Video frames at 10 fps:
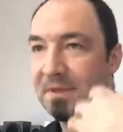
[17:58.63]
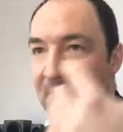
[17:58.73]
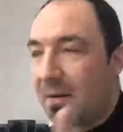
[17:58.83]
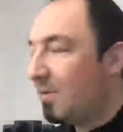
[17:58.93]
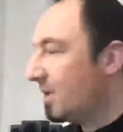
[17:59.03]

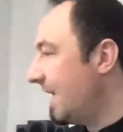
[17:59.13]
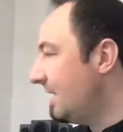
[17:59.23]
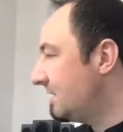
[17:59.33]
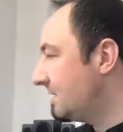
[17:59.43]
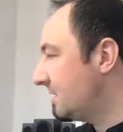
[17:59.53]

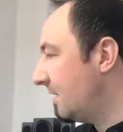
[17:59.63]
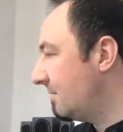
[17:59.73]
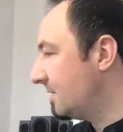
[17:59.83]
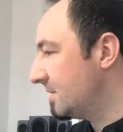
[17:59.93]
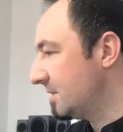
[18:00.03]
uppercase. So
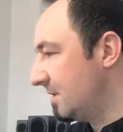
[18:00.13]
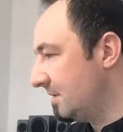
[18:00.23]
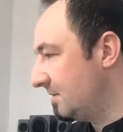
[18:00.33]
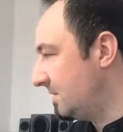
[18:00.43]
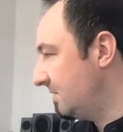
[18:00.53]
I'm just
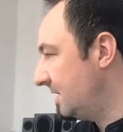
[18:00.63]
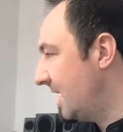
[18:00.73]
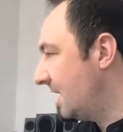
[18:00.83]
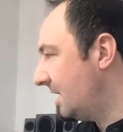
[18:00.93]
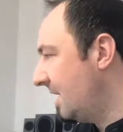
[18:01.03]
gonna do
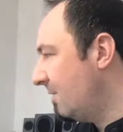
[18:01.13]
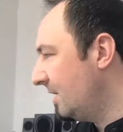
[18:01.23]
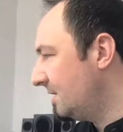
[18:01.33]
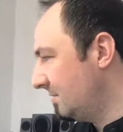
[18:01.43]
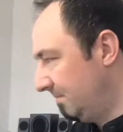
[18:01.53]
that. And I want
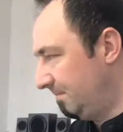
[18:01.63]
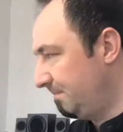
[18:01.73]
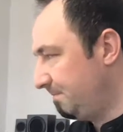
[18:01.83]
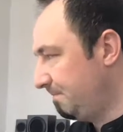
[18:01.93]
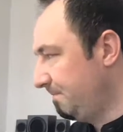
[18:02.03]
it
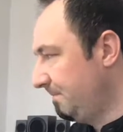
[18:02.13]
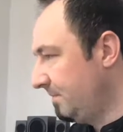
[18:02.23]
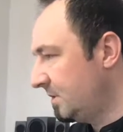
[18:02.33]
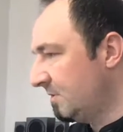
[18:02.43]
to